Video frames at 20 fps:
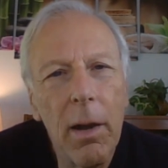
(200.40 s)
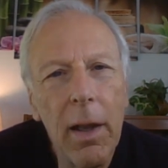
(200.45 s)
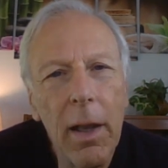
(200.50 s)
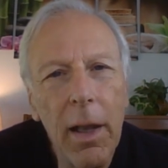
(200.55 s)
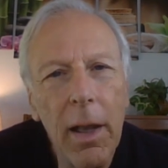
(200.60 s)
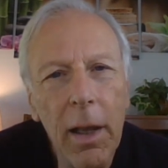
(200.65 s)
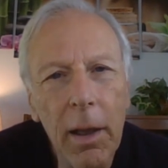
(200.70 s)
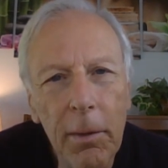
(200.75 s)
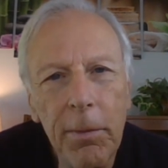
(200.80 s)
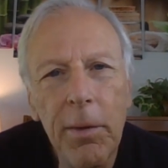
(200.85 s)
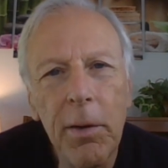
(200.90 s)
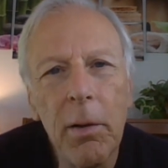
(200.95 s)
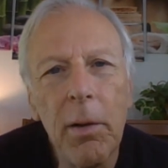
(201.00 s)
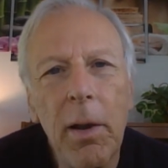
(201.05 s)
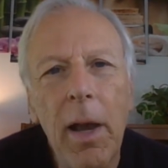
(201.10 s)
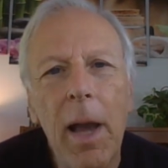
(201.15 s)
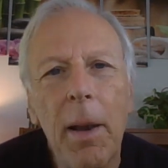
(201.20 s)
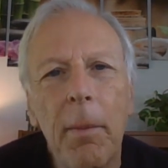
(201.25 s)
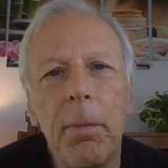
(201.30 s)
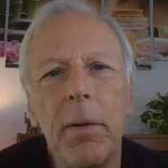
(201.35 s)
if you
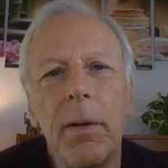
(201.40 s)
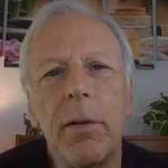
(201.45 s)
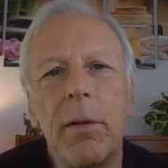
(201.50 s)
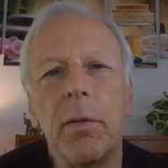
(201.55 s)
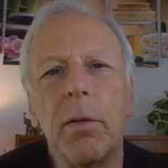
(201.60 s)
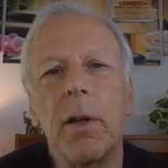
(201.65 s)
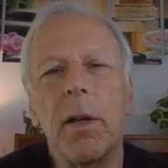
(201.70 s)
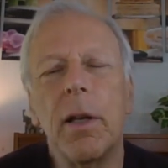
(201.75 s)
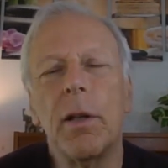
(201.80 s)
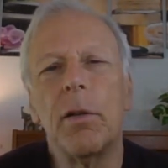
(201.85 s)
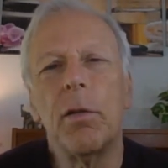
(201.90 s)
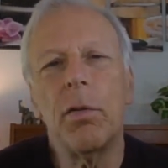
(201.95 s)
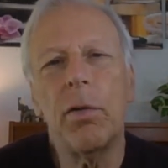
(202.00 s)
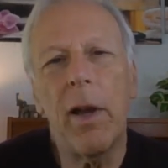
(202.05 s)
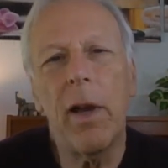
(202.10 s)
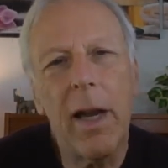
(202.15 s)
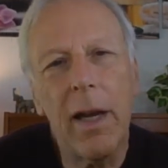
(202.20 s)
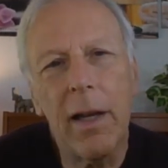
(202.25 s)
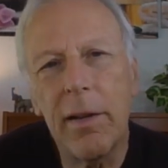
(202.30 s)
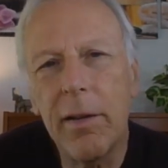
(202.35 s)
happen to
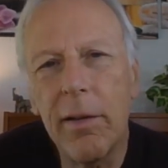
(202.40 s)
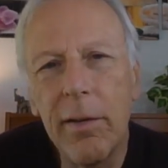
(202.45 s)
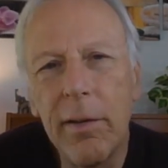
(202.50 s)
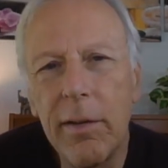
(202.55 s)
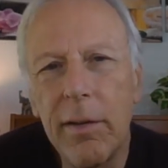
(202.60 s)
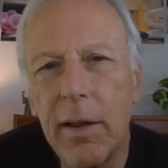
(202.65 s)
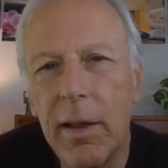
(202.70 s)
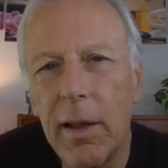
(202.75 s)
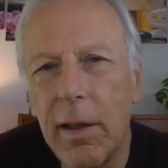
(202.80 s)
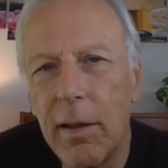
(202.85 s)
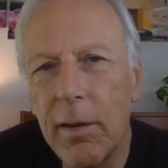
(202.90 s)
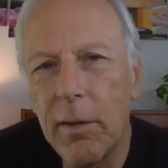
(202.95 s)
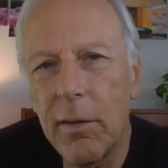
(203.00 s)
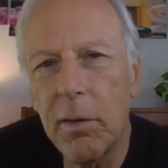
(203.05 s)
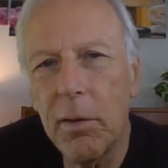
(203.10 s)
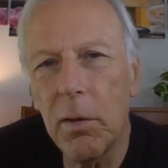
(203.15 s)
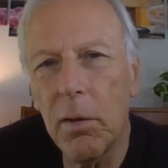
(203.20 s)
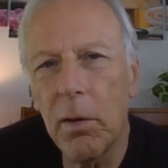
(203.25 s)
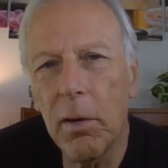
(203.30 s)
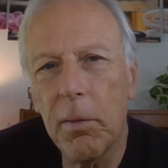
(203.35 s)
contract disease
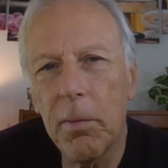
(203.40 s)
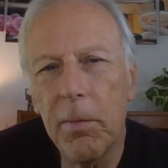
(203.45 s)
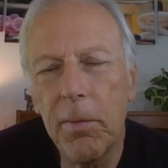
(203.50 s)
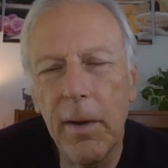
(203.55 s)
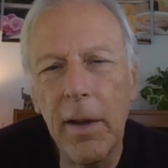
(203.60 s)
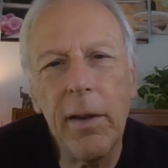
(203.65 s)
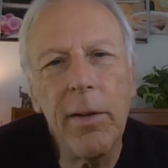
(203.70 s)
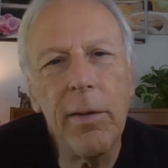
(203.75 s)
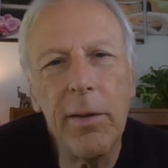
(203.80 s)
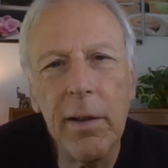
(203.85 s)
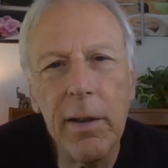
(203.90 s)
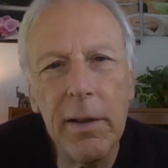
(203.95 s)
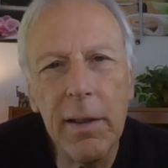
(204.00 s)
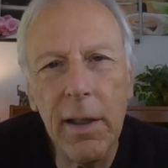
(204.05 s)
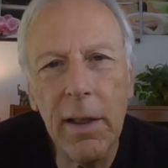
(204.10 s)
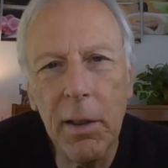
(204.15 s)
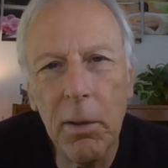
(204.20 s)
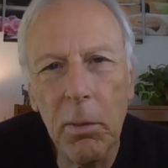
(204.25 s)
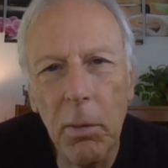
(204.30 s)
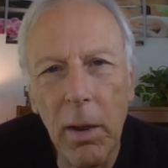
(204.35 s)
or face it in
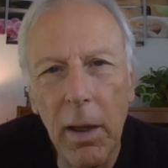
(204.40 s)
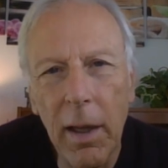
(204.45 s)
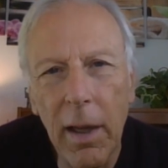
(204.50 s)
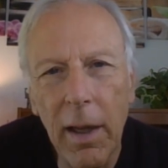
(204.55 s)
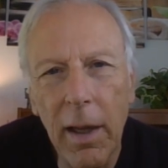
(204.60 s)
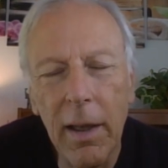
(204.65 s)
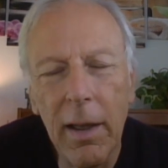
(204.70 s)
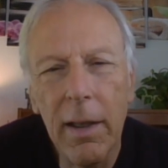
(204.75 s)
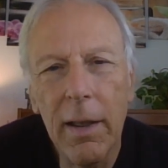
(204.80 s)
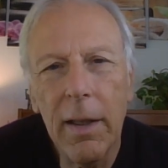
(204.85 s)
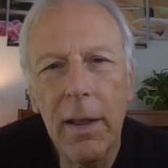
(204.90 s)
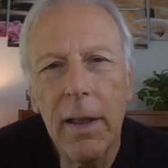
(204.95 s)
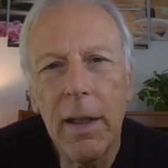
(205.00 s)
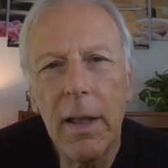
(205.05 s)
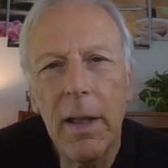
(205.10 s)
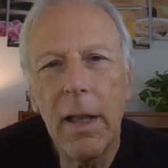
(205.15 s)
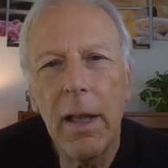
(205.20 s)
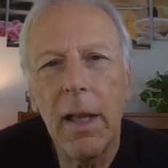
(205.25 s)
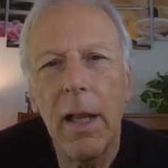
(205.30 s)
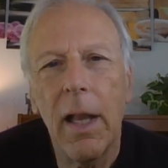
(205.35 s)
any way,
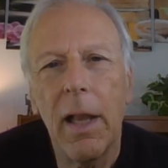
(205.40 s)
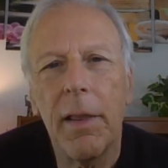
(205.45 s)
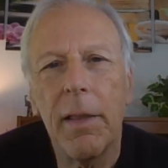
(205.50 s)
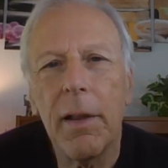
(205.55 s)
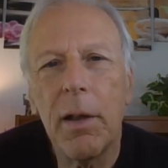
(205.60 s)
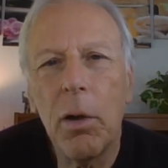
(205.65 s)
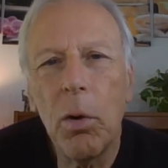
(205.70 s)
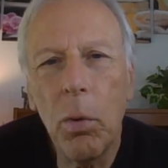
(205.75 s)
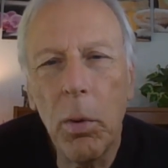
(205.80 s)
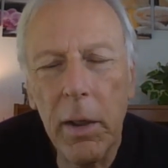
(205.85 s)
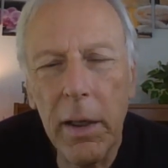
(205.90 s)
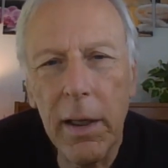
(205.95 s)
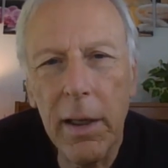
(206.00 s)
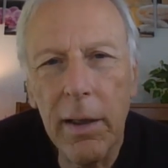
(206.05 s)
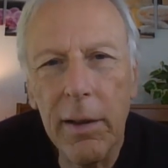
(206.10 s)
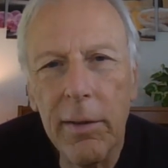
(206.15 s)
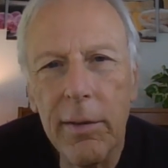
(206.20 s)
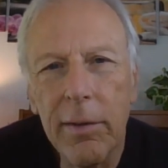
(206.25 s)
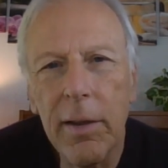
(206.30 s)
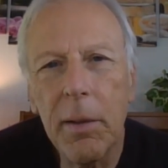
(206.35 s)
the
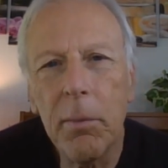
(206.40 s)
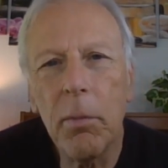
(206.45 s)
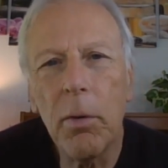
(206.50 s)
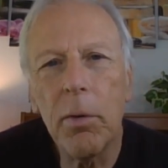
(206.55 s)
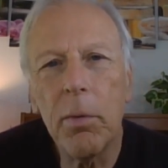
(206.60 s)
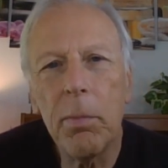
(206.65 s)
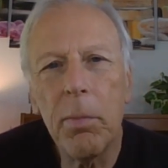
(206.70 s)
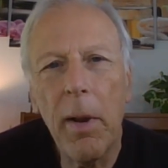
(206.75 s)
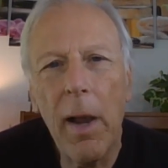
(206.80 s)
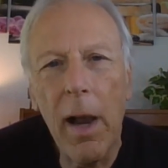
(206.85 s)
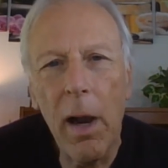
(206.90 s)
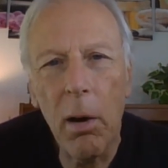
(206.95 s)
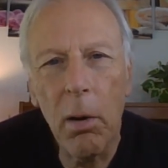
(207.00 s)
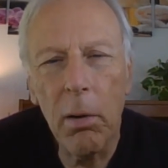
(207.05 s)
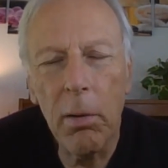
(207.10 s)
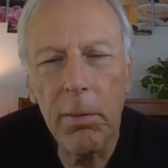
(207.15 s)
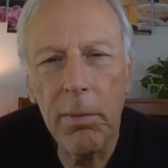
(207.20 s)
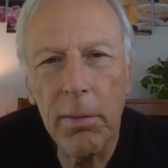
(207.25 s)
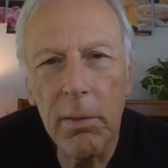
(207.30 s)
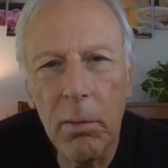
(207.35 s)
quickest and most
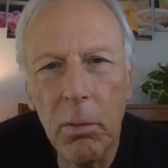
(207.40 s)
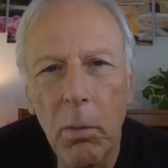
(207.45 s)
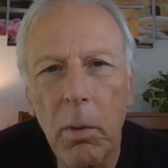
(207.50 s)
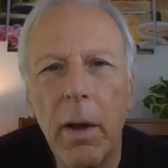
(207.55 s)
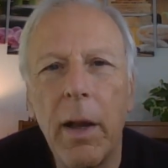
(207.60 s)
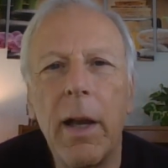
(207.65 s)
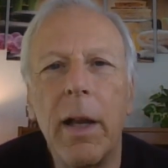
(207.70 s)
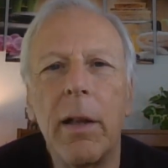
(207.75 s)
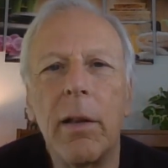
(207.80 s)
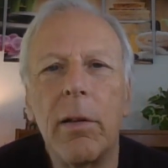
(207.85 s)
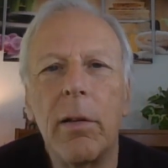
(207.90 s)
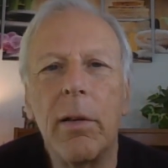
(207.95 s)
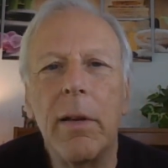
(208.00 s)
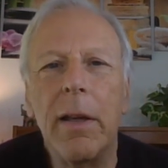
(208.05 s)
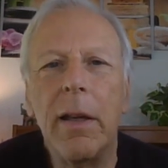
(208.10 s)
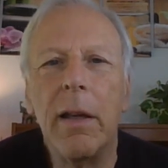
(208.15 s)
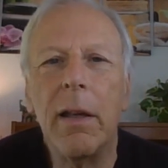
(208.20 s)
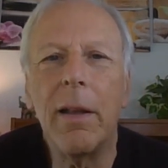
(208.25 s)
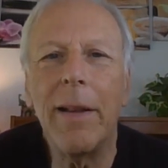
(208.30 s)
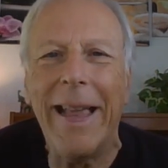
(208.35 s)
powerful way to
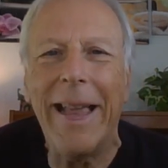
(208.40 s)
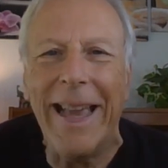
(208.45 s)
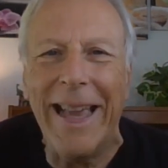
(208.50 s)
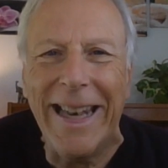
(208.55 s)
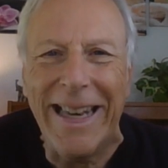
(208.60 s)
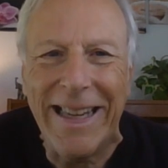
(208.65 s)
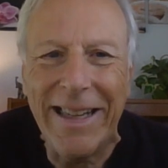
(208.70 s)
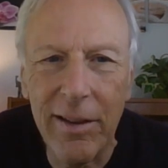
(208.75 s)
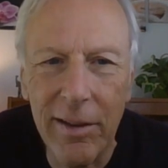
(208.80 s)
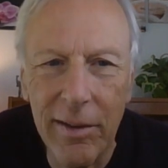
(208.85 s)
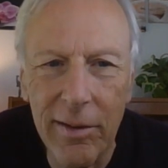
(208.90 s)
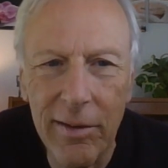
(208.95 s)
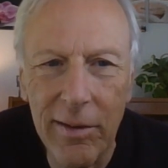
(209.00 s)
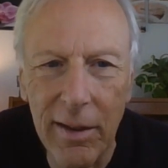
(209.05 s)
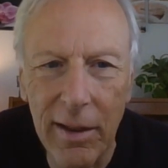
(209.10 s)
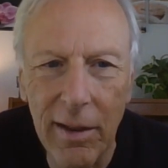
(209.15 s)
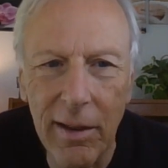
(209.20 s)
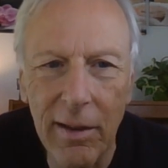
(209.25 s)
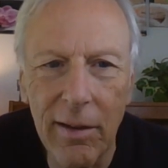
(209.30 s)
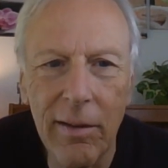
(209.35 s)
heal any
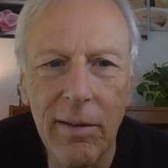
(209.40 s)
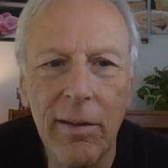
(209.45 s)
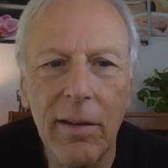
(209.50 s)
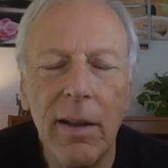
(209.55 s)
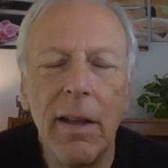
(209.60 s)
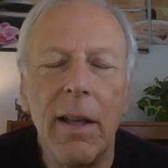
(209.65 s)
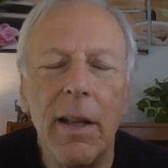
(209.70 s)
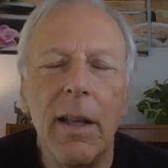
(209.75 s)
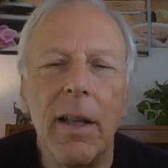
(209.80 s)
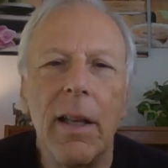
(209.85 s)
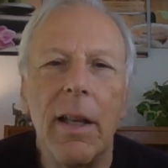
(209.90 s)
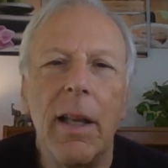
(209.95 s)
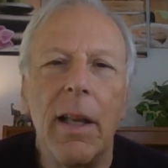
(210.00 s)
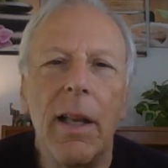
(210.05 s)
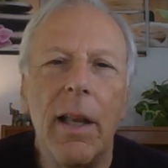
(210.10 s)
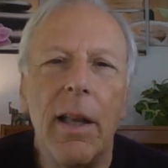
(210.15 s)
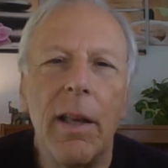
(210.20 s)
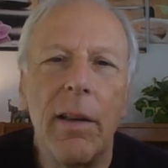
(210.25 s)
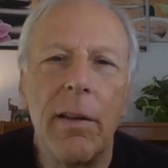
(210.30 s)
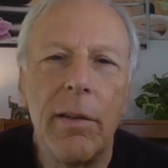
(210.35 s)
disease
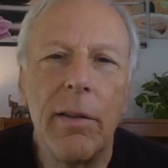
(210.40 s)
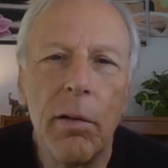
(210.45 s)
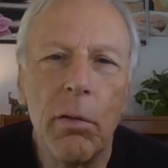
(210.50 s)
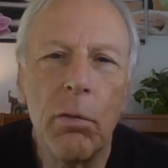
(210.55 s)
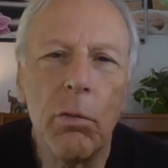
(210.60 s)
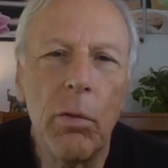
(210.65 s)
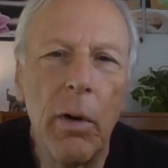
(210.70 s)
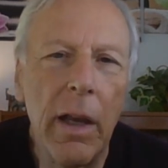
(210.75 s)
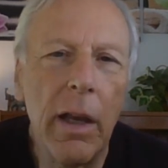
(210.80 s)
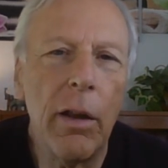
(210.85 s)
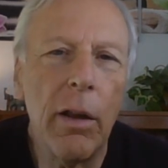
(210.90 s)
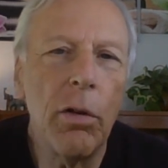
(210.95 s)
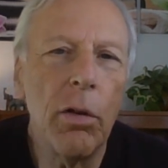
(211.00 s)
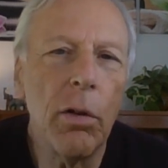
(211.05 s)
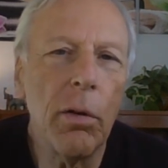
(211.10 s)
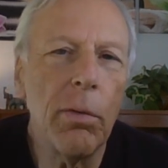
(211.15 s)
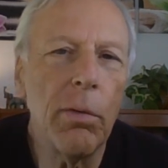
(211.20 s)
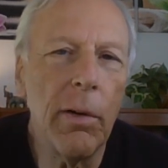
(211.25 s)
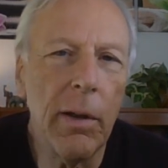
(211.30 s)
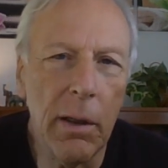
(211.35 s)
is to raise
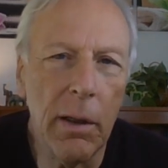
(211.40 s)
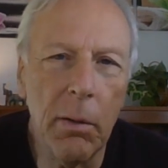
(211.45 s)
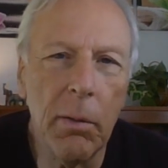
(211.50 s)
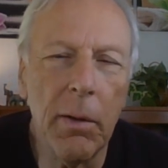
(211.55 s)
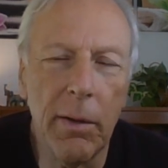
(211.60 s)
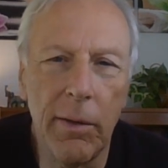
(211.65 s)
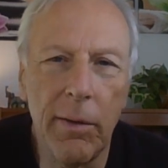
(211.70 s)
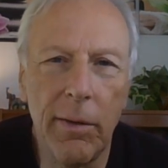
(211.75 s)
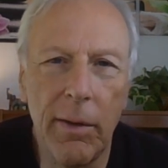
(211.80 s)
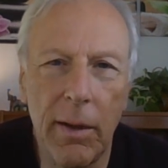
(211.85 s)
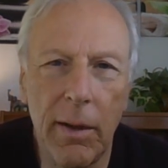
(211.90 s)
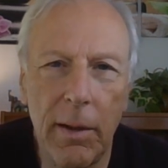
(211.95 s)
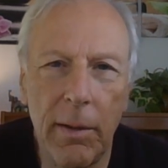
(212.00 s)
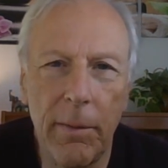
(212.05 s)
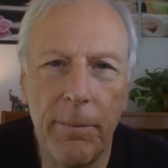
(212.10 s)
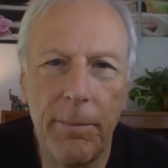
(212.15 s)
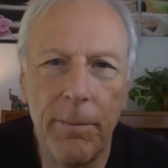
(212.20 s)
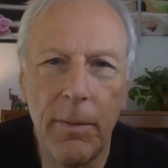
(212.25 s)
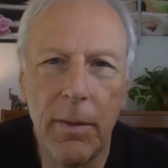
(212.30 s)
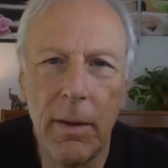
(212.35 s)
your frequency.
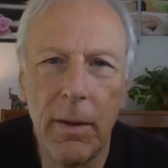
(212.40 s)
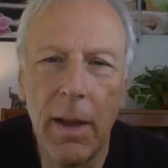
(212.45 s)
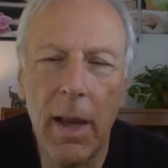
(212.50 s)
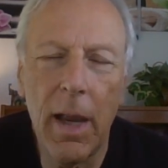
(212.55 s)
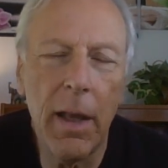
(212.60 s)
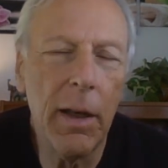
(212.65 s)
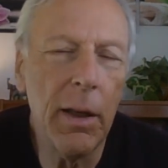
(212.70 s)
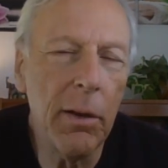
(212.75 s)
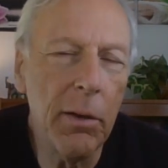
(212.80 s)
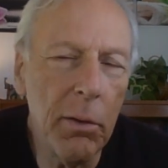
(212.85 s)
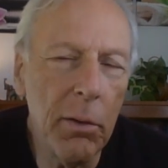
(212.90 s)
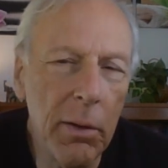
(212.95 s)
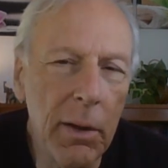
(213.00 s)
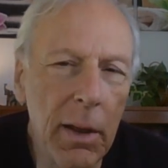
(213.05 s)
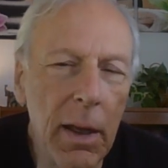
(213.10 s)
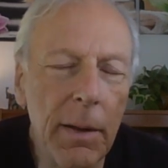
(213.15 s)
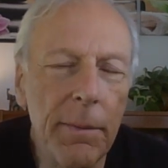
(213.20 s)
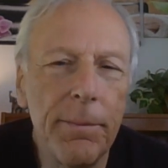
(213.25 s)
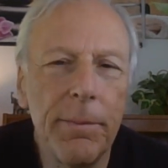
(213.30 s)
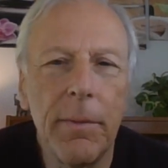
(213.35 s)
How do you do
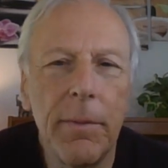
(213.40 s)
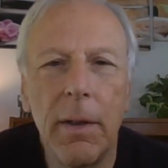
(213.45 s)
that?